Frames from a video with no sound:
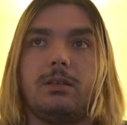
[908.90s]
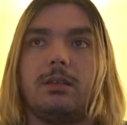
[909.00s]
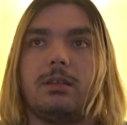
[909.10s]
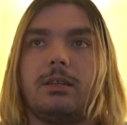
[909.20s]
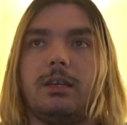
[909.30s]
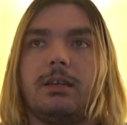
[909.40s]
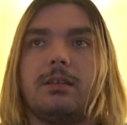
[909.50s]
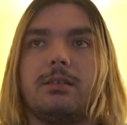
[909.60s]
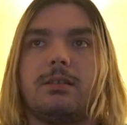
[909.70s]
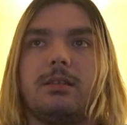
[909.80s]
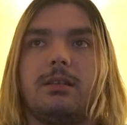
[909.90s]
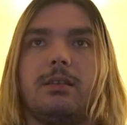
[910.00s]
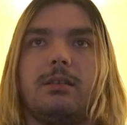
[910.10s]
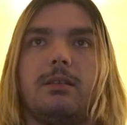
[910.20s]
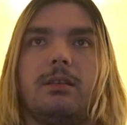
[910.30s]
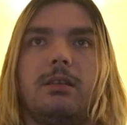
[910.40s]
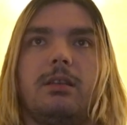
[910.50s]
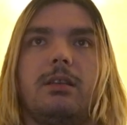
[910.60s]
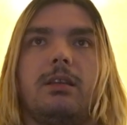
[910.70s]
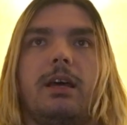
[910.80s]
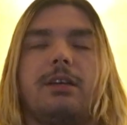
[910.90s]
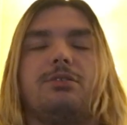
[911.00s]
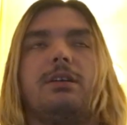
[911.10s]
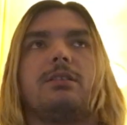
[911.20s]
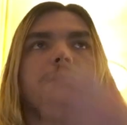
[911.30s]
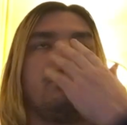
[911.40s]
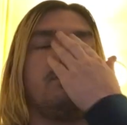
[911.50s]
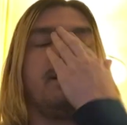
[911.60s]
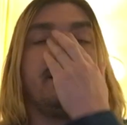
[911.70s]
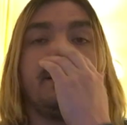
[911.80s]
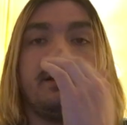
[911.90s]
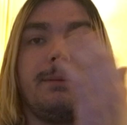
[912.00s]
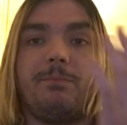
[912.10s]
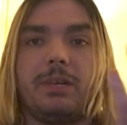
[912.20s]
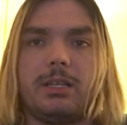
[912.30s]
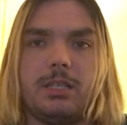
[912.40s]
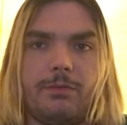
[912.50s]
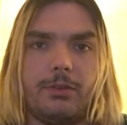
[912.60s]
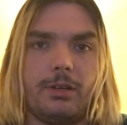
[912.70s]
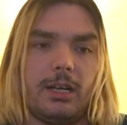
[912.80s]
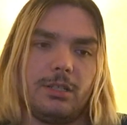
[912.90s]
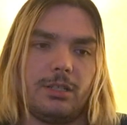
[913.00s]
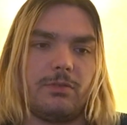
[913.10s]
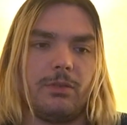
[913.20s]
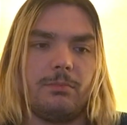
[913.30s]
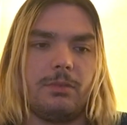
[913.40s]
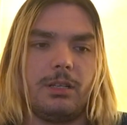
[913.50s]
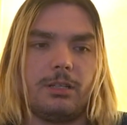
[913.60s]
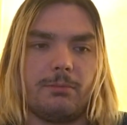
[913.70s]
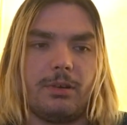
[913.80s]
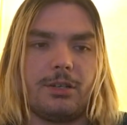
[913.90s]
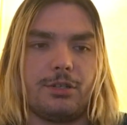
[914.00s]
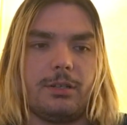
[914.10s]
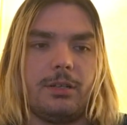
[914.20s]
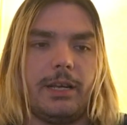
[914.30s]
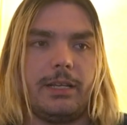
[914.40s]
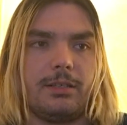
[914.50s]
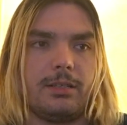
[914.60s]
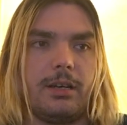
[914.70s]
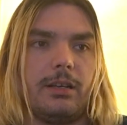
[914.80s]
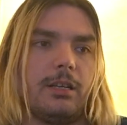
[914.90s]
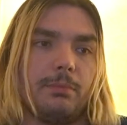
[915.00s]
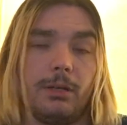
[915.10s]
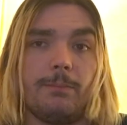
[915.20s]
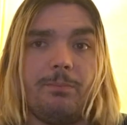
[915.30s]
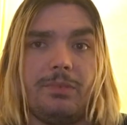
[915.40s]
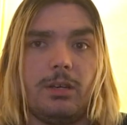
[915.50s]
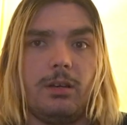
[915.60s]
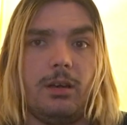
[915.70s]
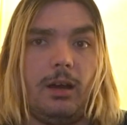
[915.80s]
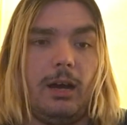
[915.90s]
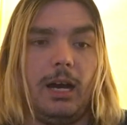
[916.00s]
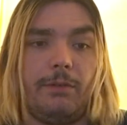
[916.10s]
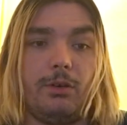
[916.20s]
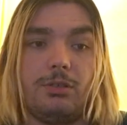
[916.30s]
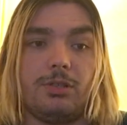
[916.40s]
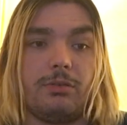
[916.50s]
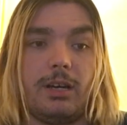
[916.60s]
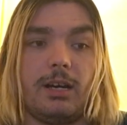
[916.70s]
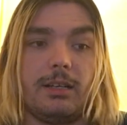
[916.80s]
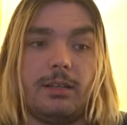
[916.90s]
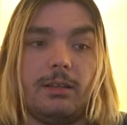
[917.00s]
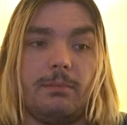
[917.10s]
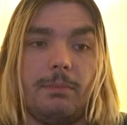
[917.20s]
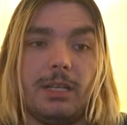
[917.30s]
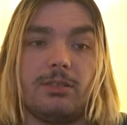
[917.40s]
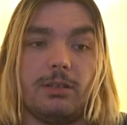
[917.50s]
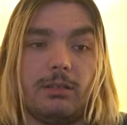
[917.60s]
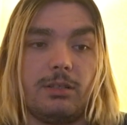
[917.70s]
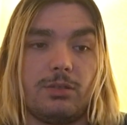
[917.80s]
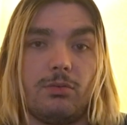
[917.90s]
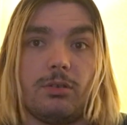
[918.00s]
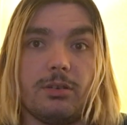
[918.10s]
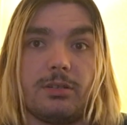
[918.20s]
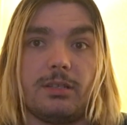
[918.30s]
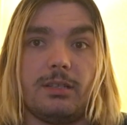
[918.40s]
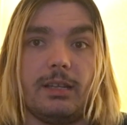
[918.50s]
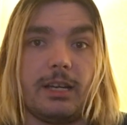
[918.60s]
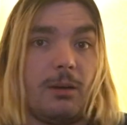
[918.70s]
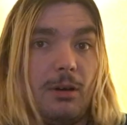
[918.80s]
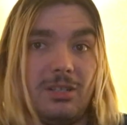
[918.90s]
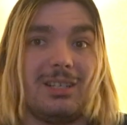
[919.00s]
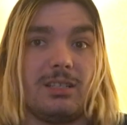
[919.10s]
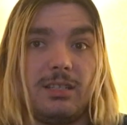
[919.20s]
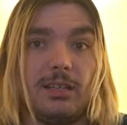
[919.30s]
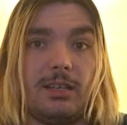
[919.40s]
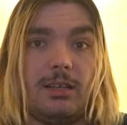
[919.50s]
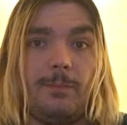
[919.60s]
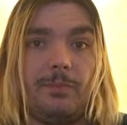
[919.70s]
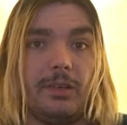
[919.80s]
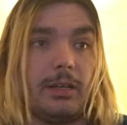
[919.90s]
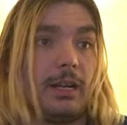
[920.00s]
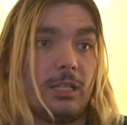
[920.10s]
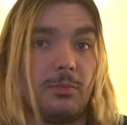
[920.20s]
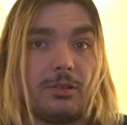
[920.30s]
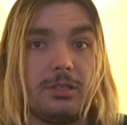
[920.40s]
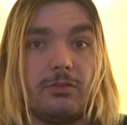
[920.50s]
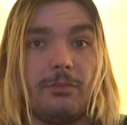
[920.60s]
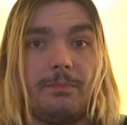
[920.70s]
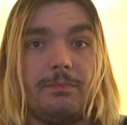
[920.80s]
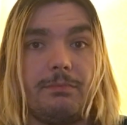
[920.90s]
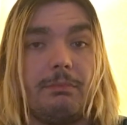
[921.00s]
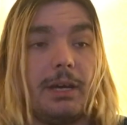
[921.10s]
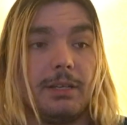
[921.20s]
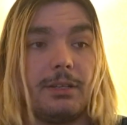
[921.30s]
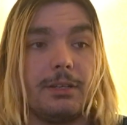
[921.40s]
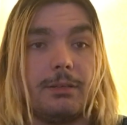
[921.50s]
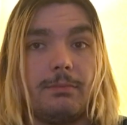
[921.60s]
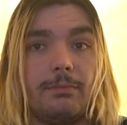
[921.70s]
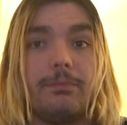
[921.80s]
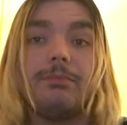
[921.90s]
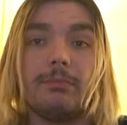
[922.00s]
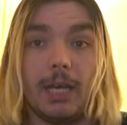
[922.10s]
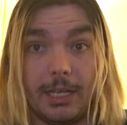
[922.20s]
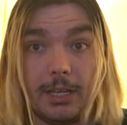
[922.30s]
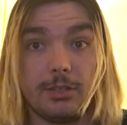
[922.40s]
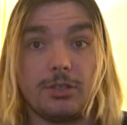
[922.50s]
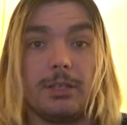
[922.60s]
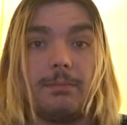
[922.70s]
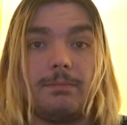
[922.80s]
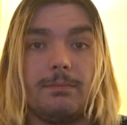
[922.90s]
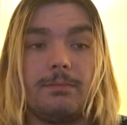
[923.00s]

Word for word: The thing is, as you guys know, I I suffer not just from depression and anxiety, but I've also got mental health disorders. Like I'm autistic, I got Asperger's syndrome, ADD, ADHD,